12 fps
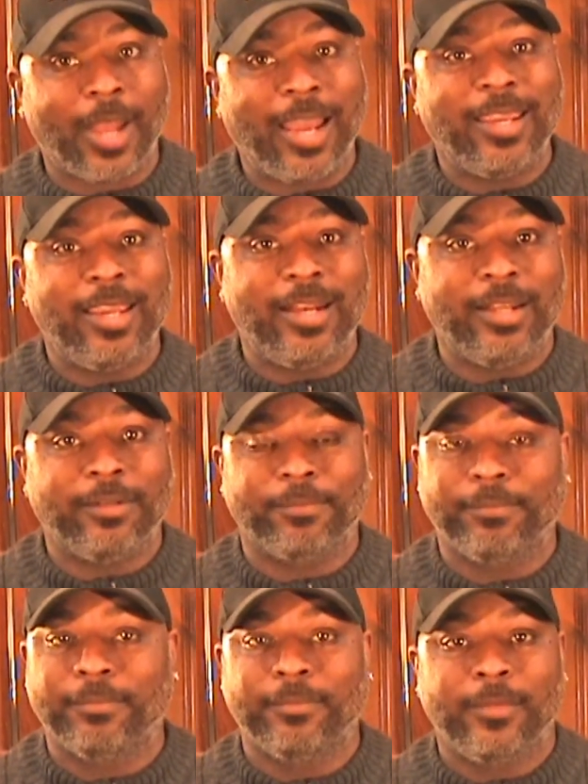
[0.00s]
I get it.
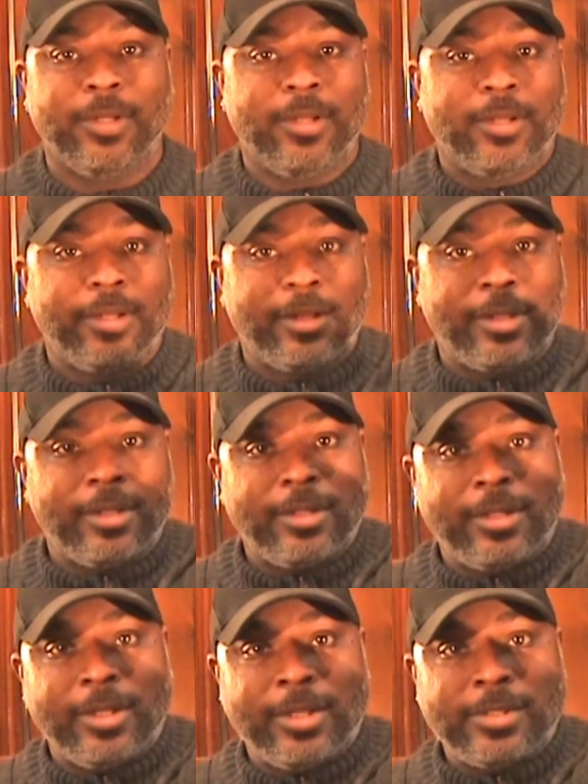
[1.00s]

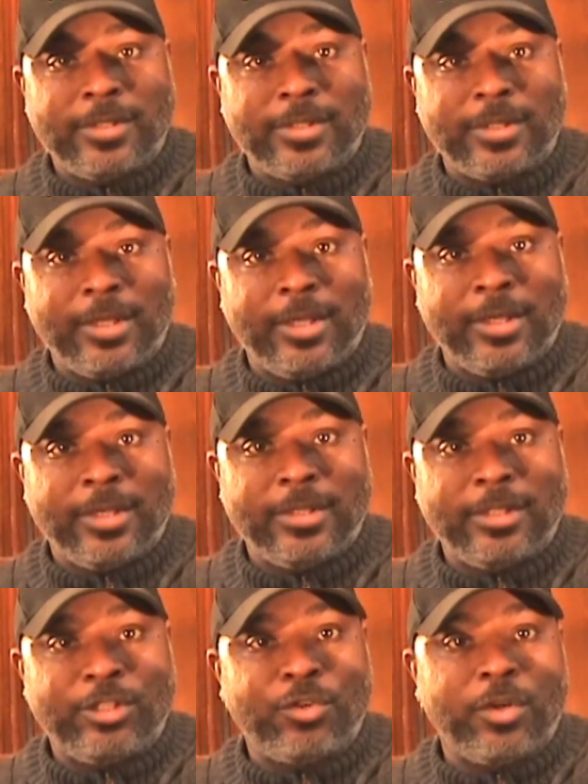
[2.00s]
This
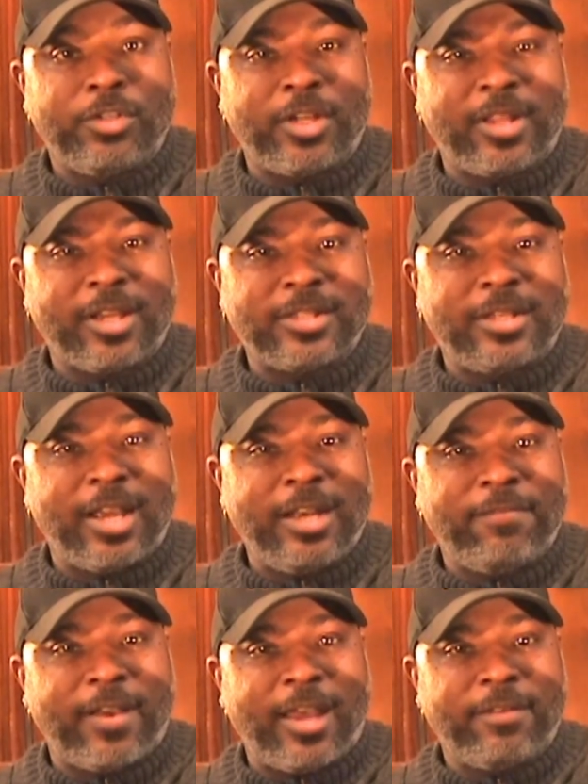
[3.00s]
is a Torch. I think it's a
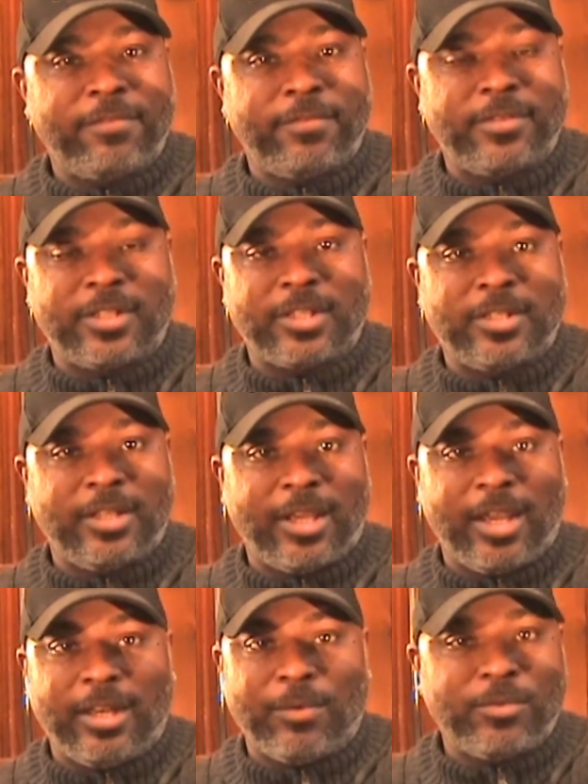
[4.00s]
95, 60,
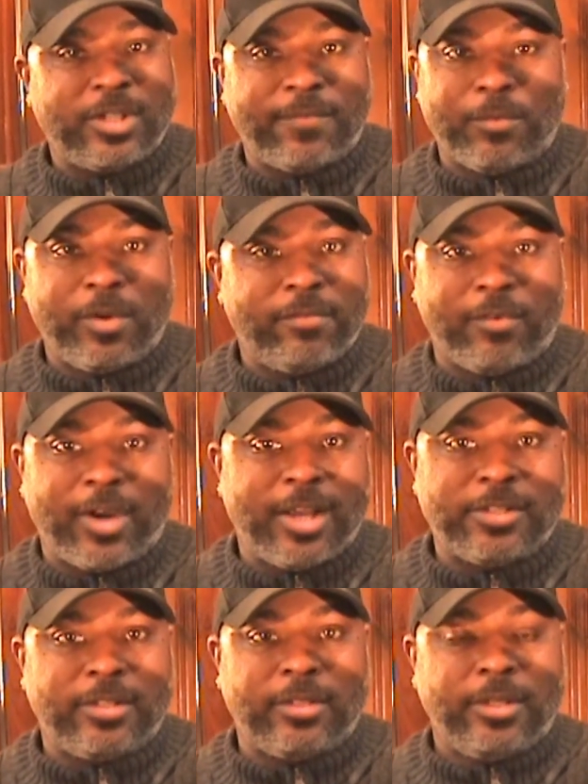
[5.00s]
80, whichever one
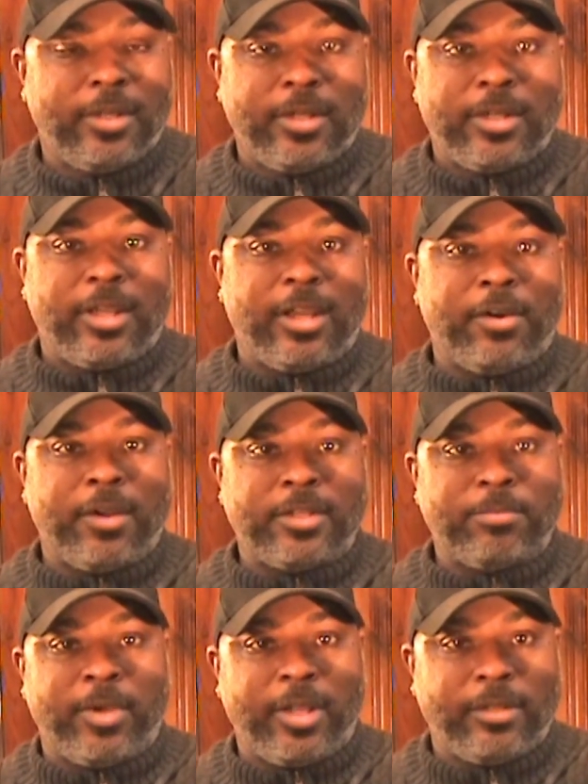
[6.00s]
Verizon
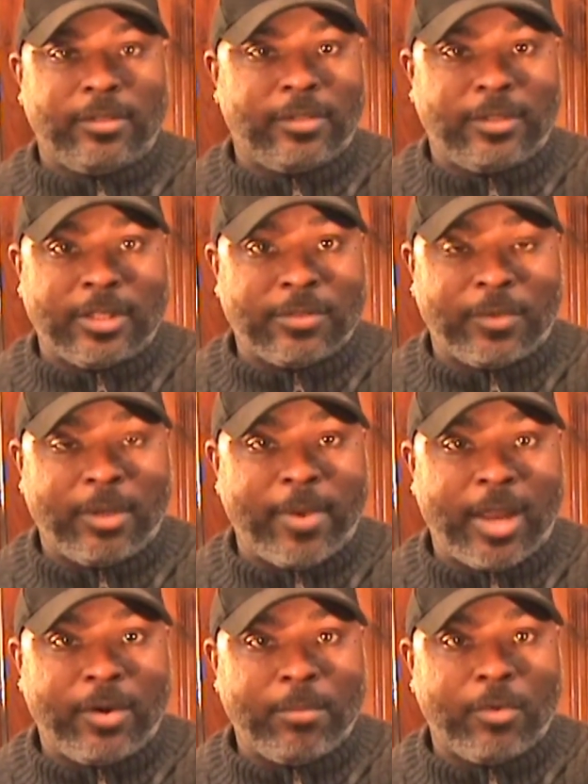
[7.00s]
carries, but it doesn't really
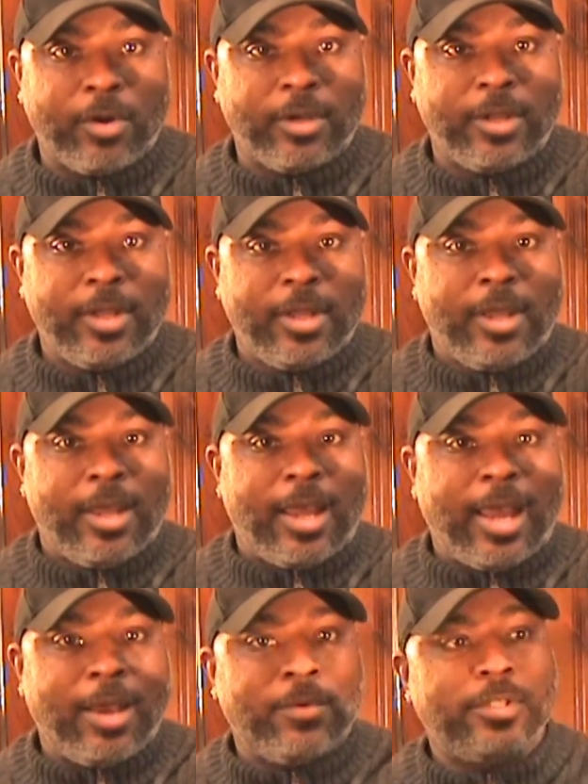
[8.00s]
matter anymore.
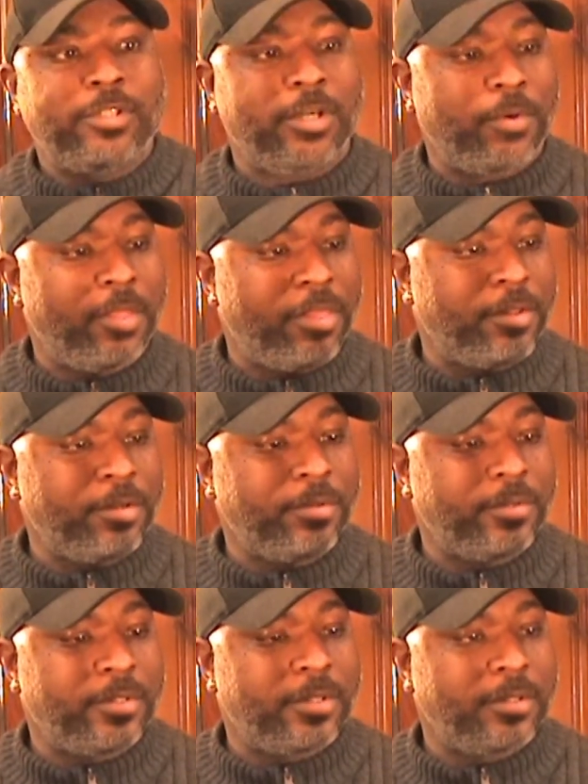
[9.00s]
I was so
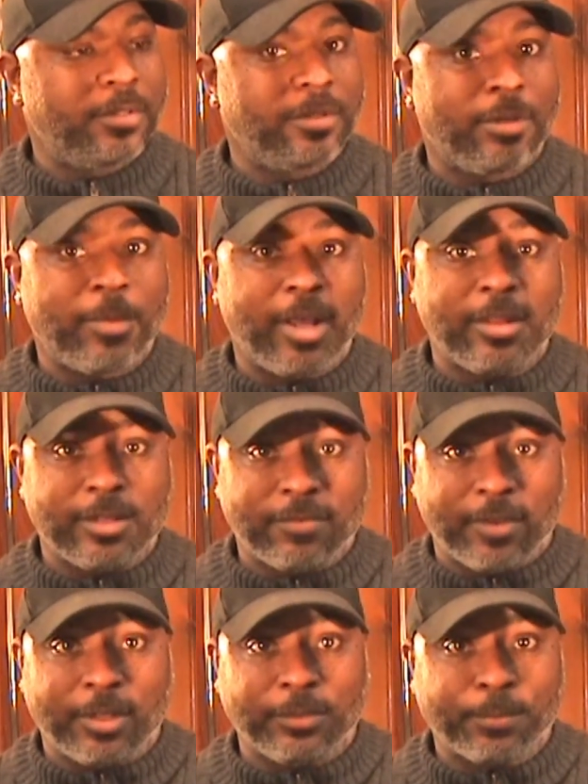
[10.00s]
enthused about this
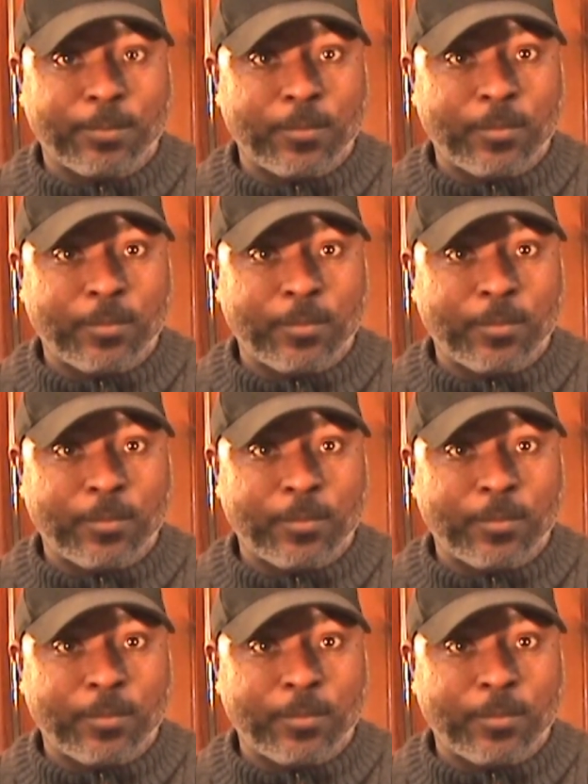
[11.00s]
phone.